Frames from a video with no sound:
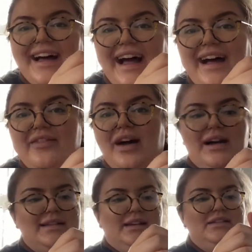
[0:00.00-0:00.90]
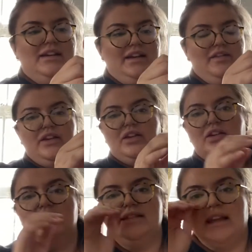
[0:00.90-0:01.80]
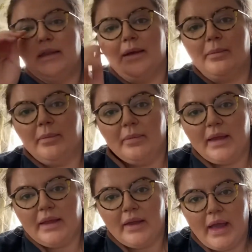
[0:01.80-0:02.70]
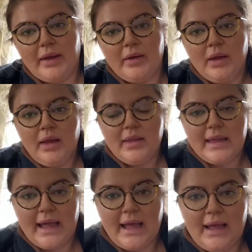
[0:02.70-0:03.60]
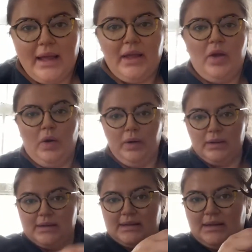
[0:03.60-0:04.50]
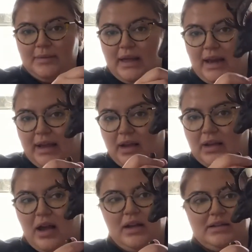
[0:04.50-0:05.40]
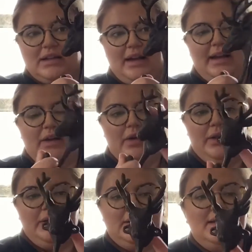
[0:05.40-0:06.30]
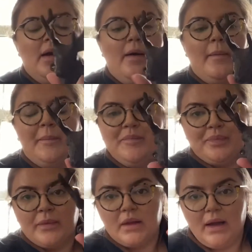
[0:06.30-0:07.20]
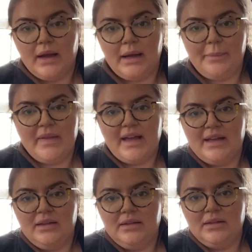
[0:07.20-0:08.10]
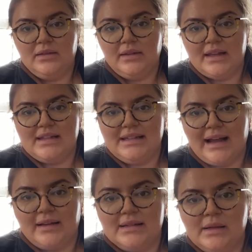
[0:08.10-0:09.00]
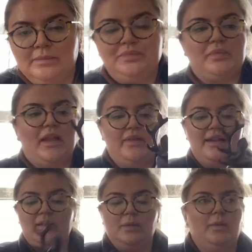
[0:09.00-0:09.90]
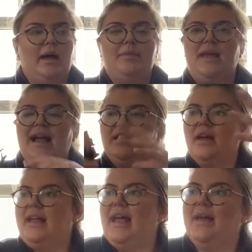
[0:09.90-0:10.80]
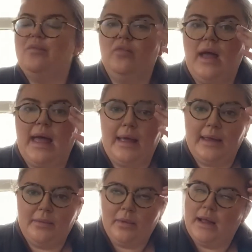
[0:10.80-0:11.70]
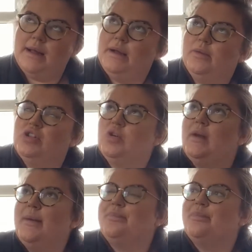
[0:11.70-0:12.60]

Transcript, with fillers: How nice. I don't know if you can see them. There you go. They're hooks. They're like cast iron hooks. Um, but they're they're stags. Now these, um, they had like a, a uh, what do you call it?